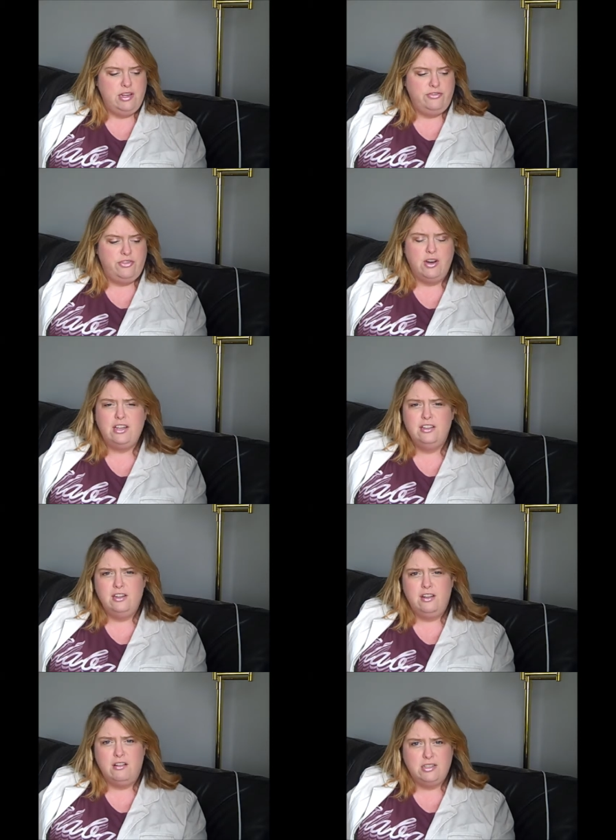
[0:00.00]
it for a good
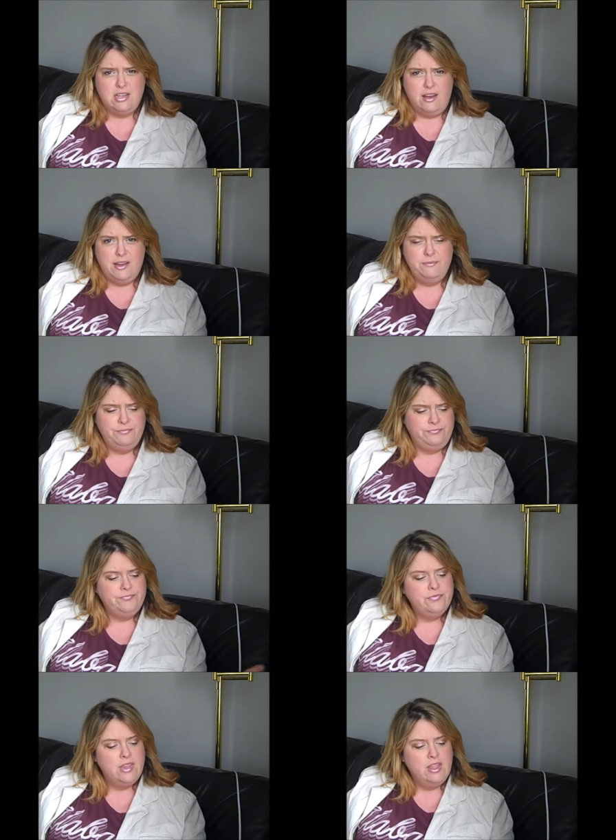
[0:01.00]
long time,
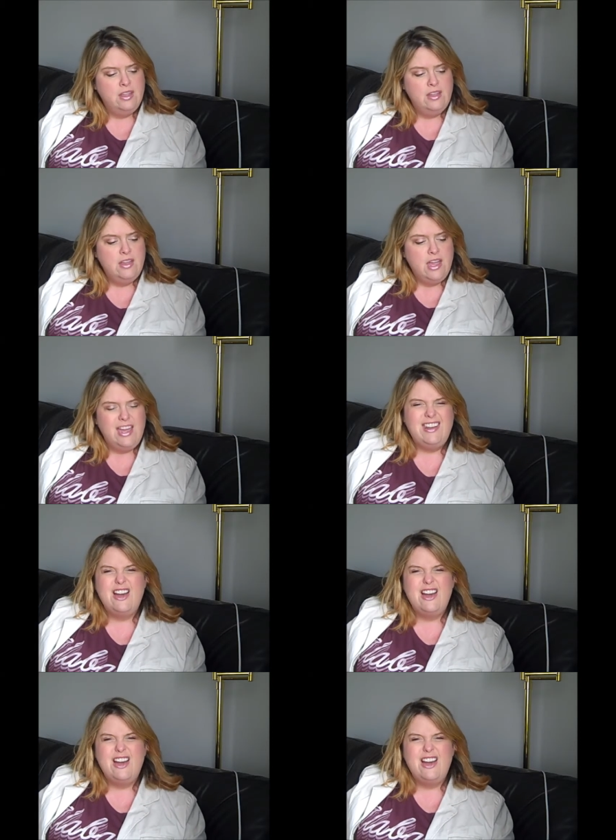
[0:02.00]
and